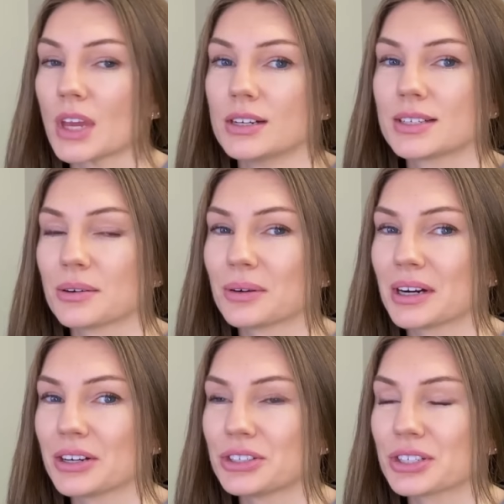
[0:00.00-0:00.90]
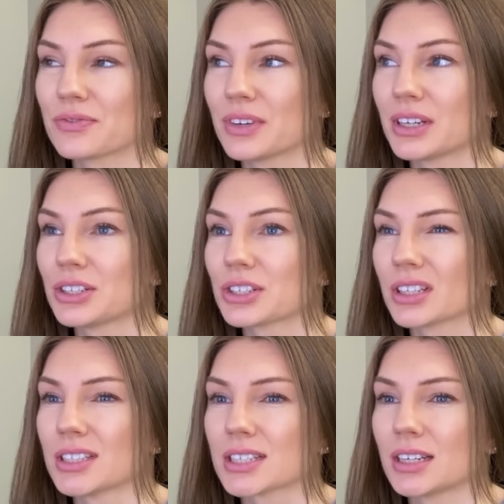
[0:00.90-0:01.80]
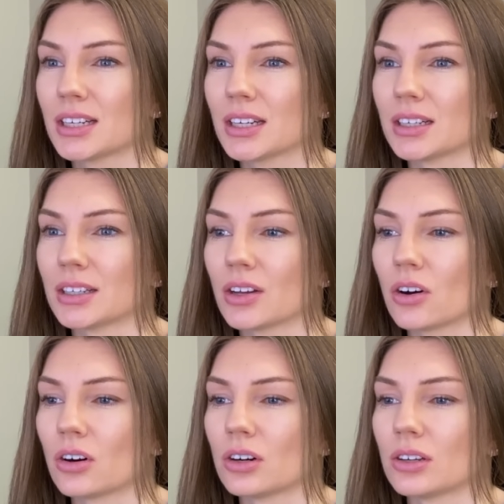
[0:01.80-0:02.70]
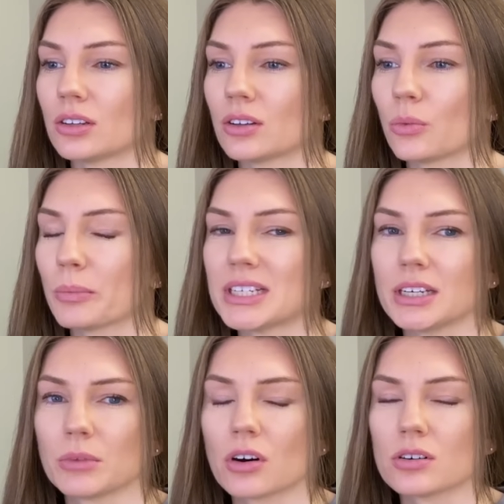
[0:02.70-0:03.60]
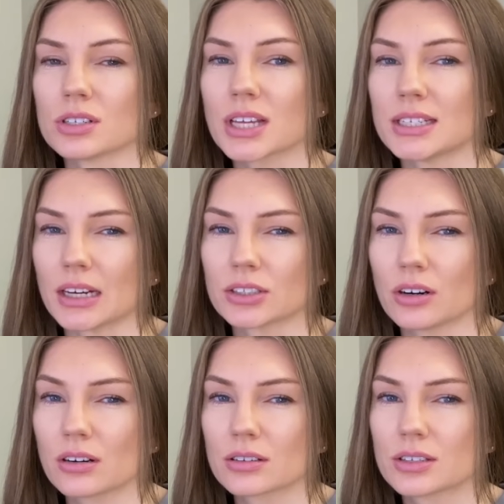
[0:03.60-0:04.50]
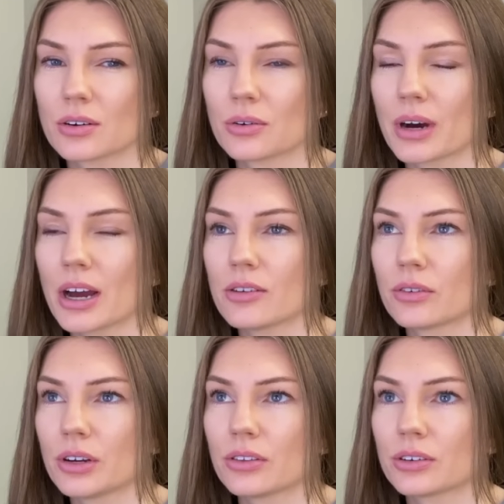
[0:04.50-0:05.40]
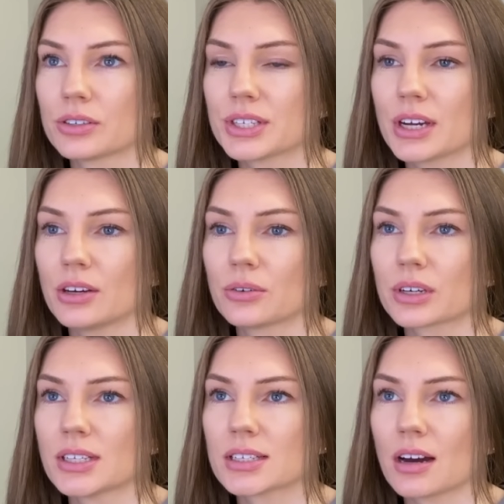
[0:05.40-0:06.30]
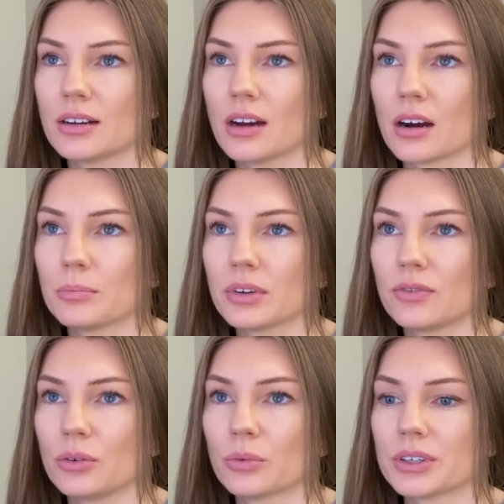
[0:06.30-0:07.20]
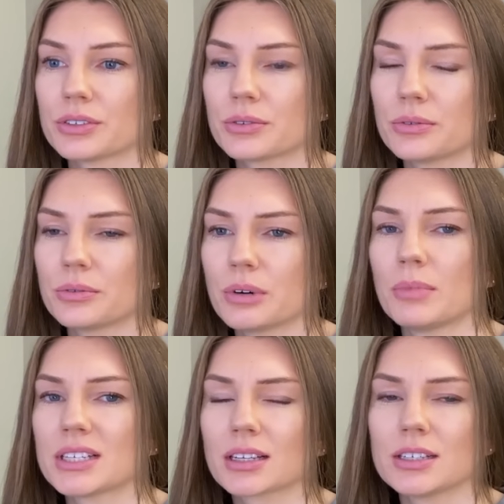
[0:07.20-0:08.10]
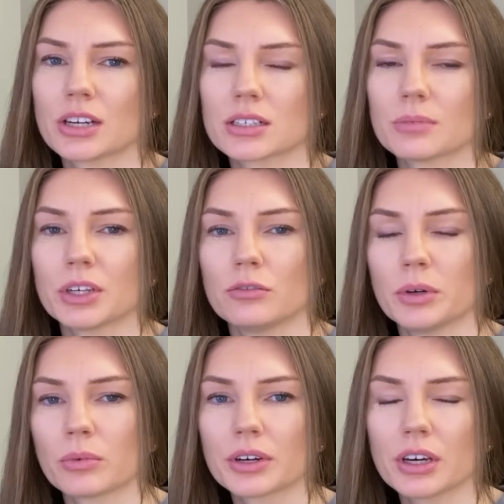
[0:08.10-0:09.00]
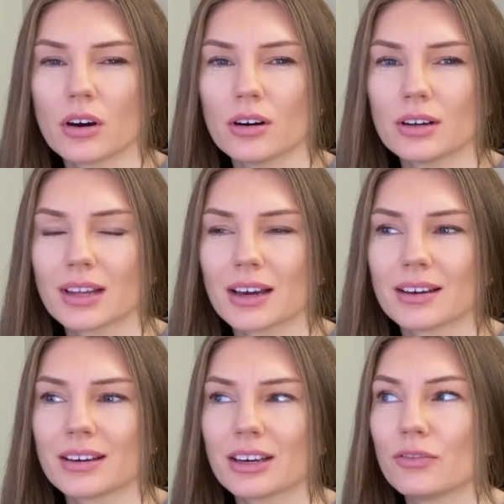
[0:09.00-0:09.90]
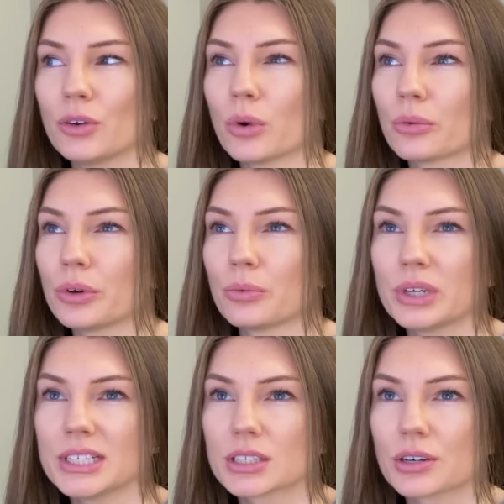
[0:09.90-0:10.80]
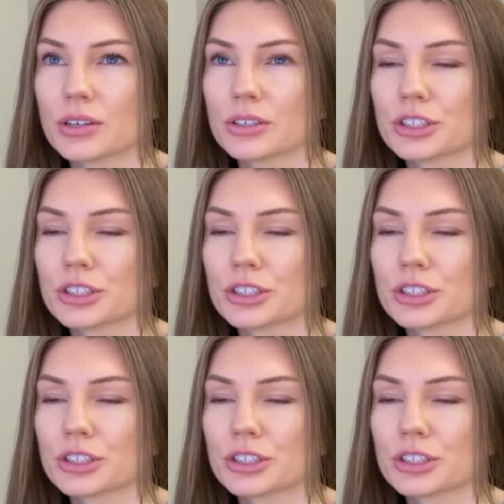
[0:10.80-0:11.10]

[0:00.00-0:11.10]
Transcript: So I just finished listening in on what my team calls a tech talk. So every Thursday you can sign up if you want to basically share something you've been working on, like if you work with research